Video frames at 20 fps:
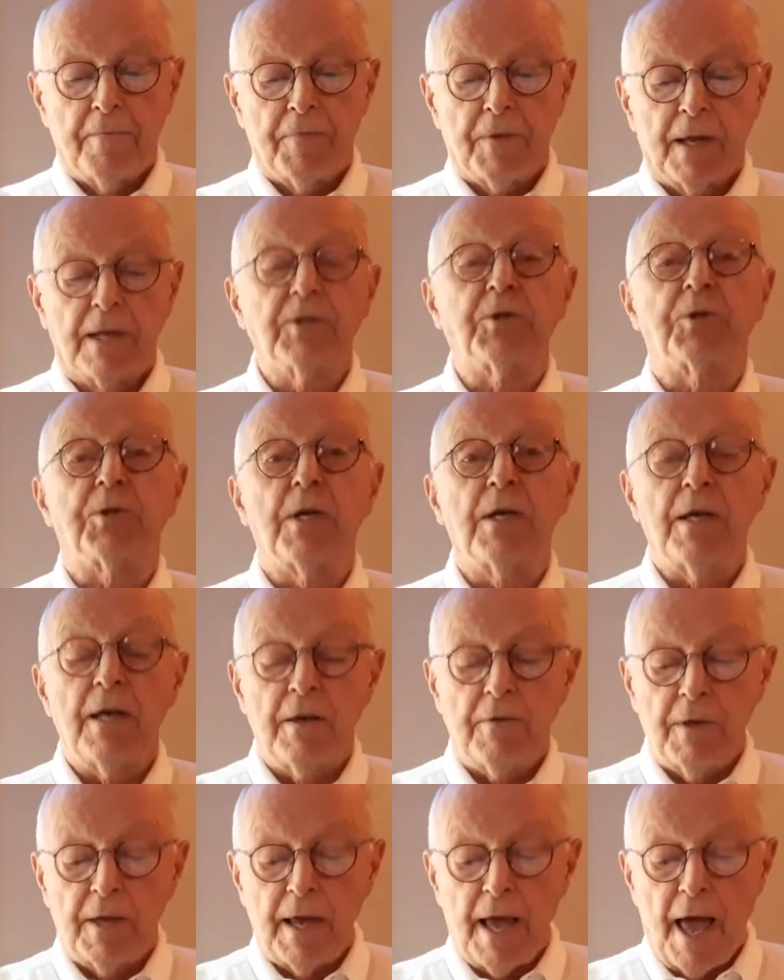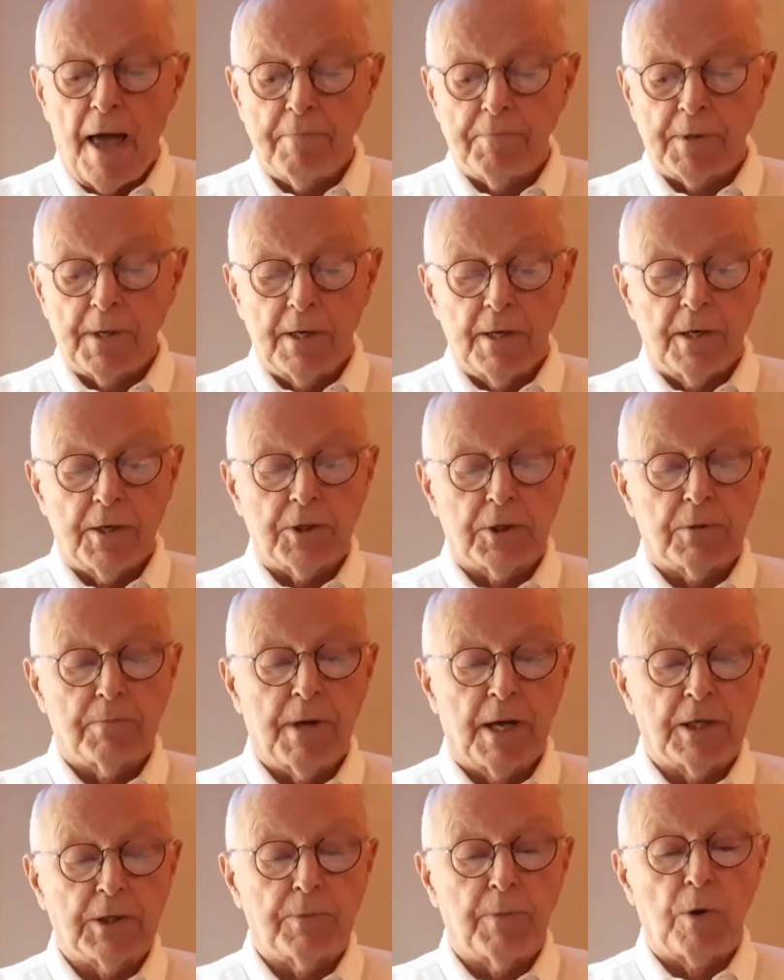And seeing the emptiness
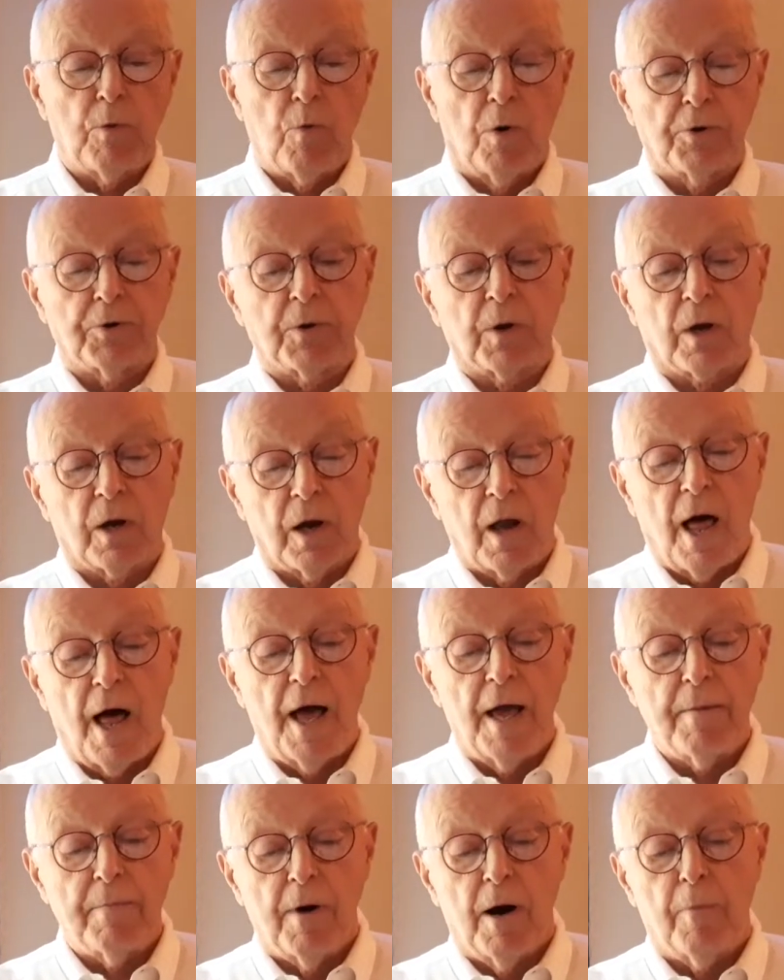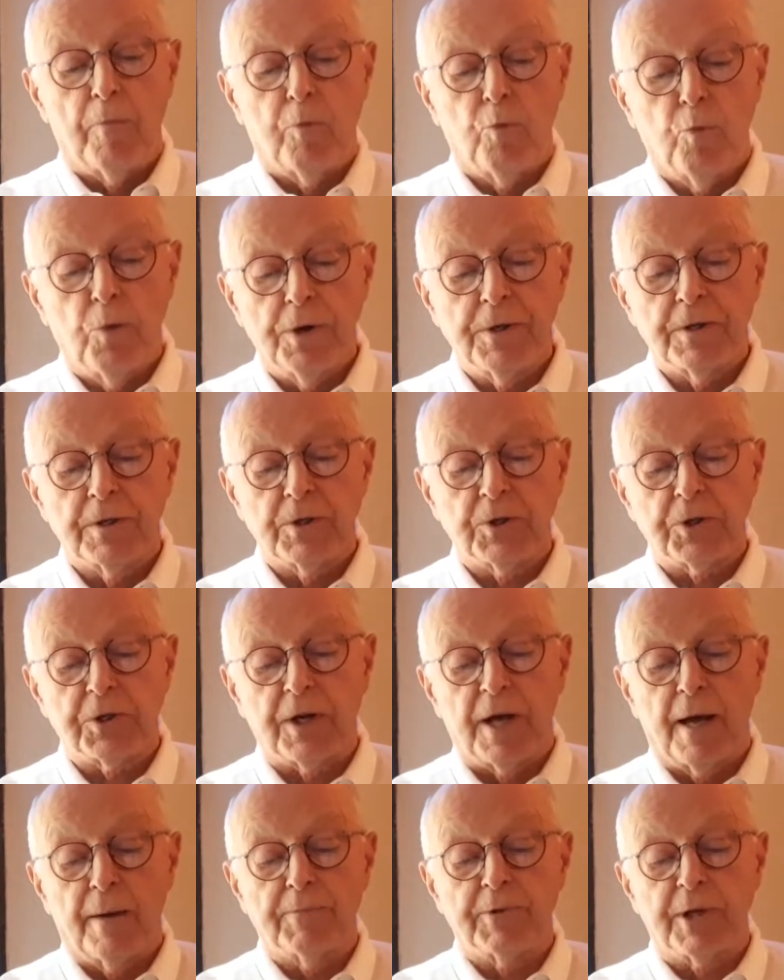makes me want to climb up wooden
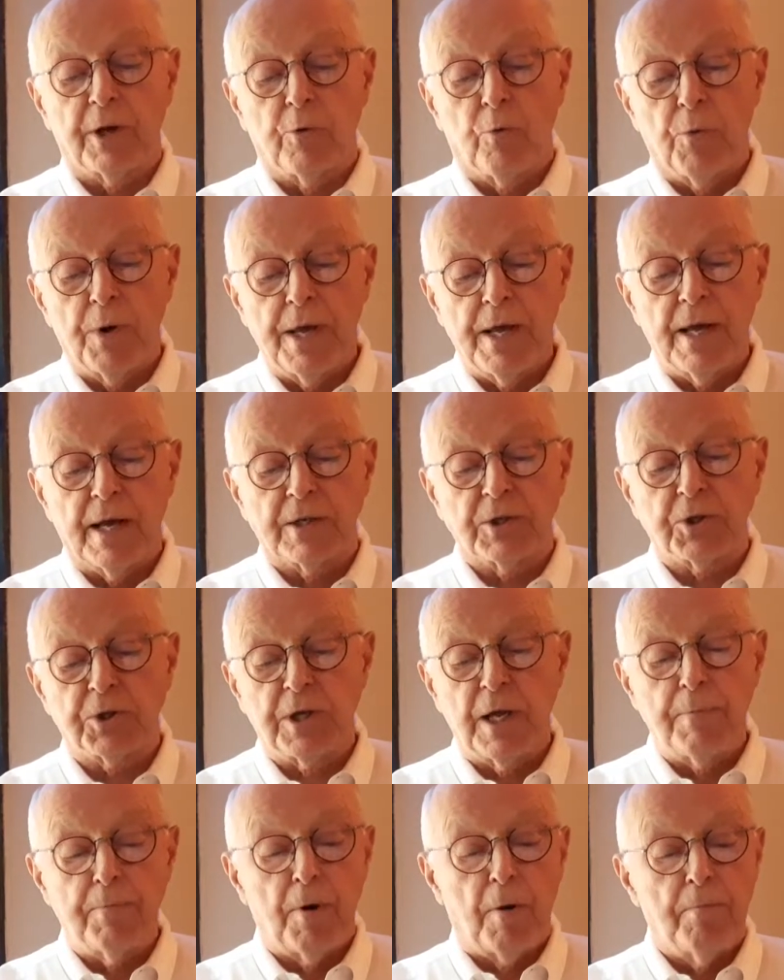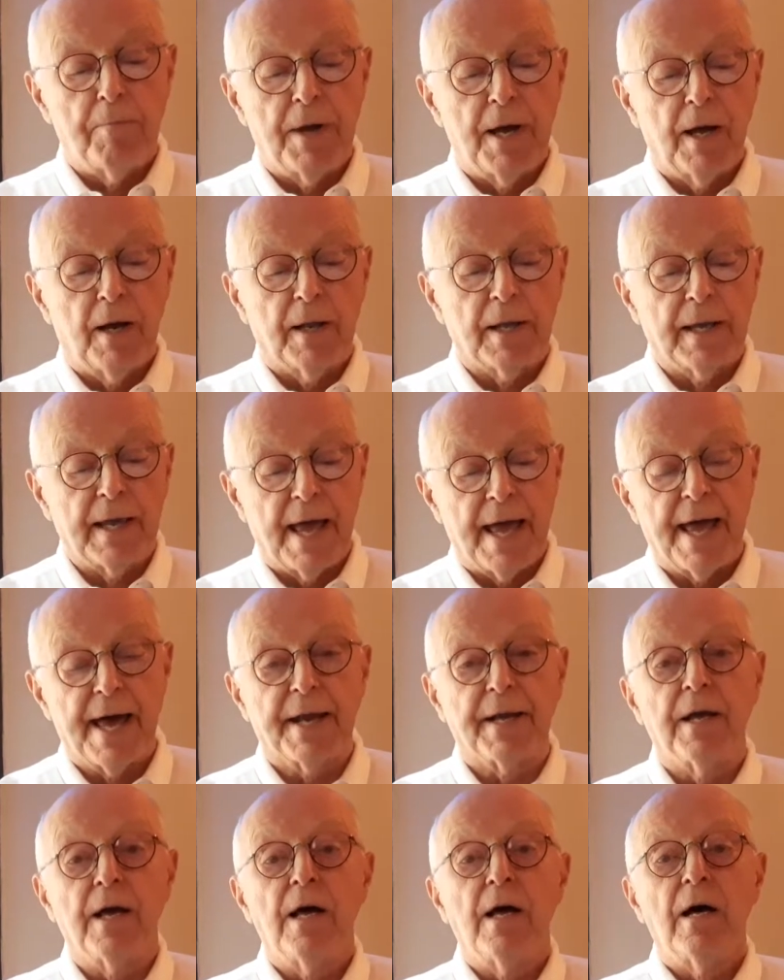steps and ring a steeple bell
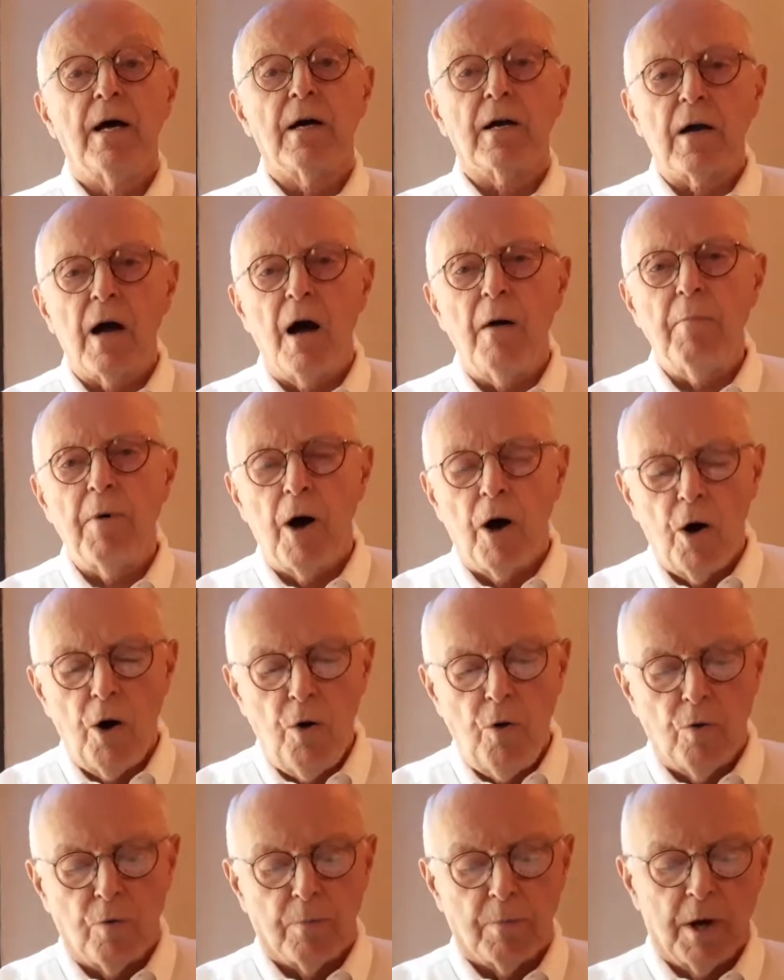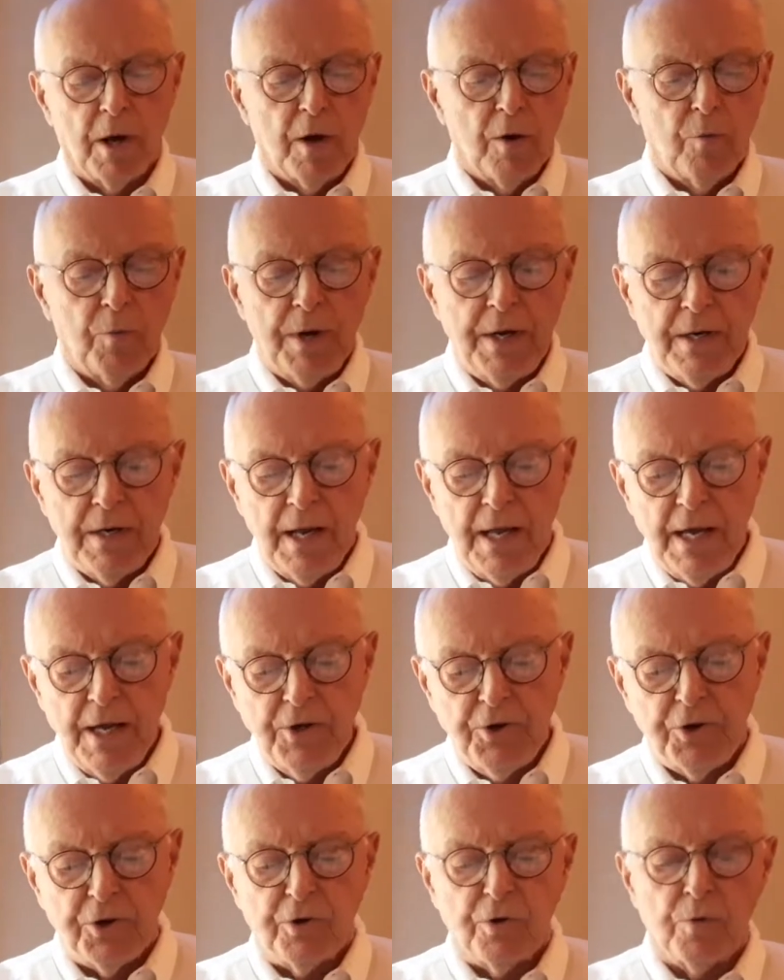again. Come home. We
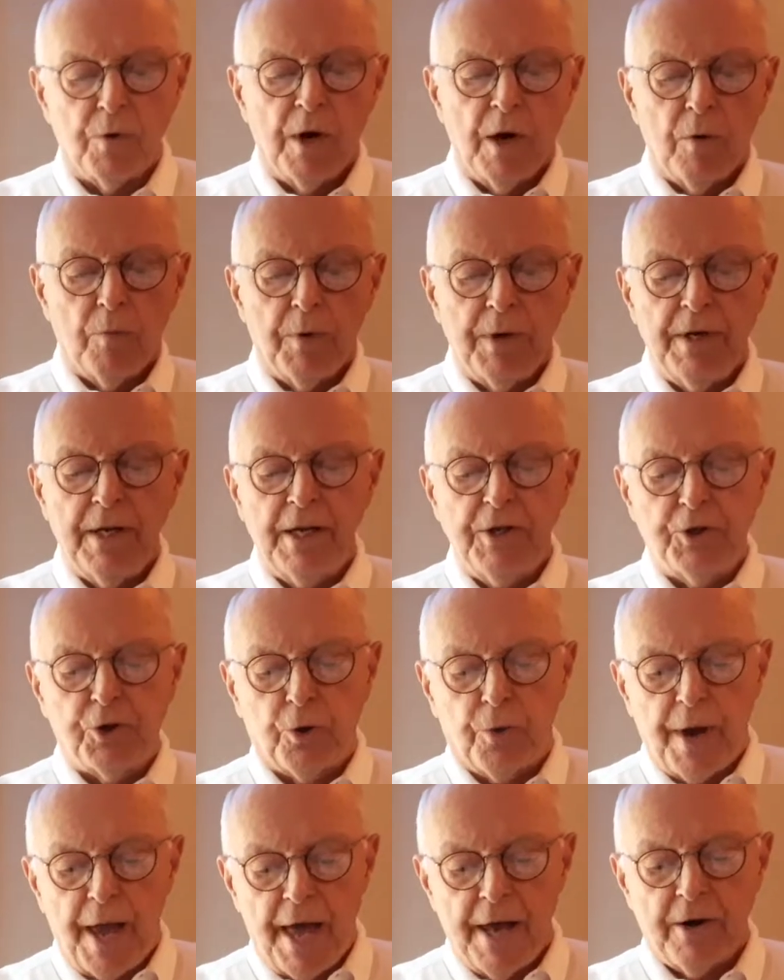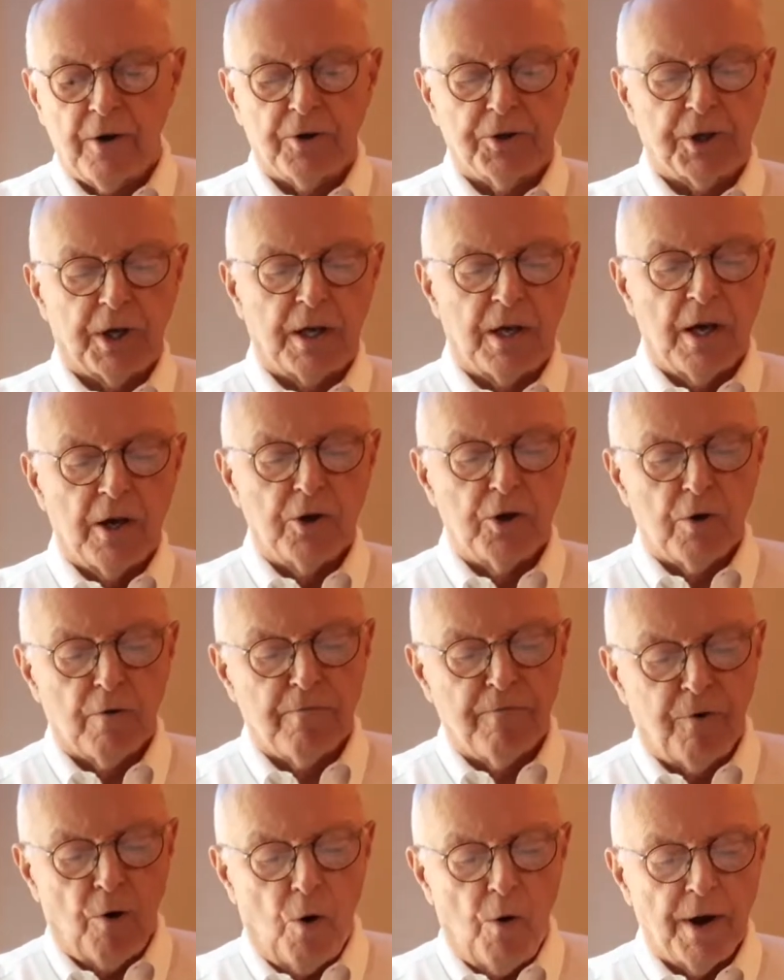need you. We need your energy, your
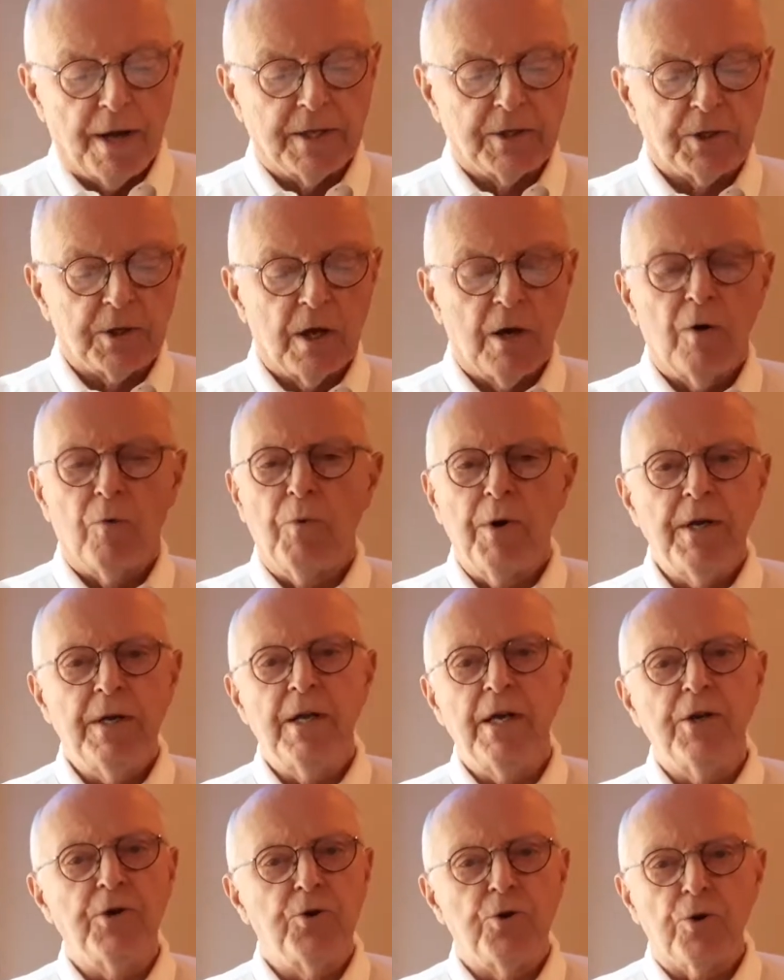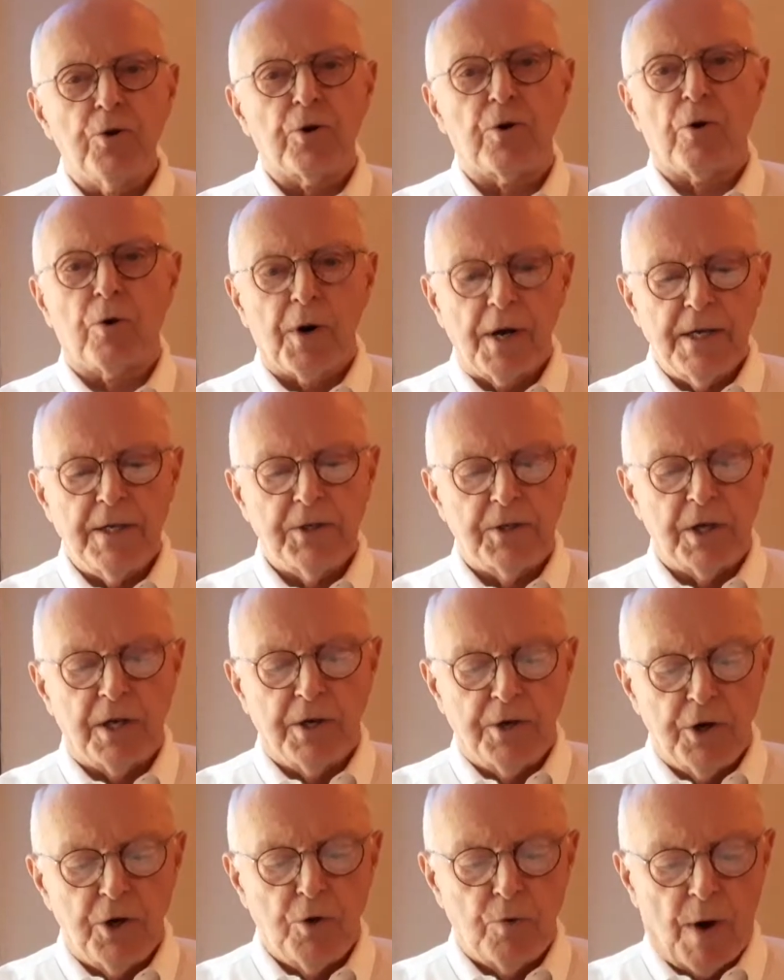voice. We need your crazy
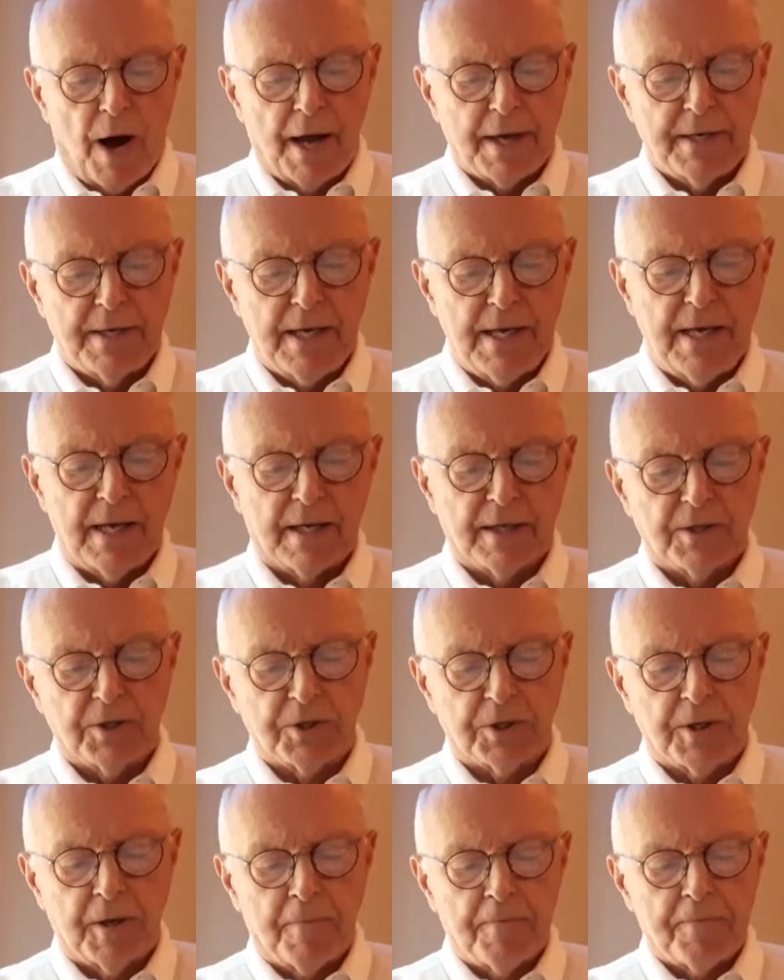new ideas.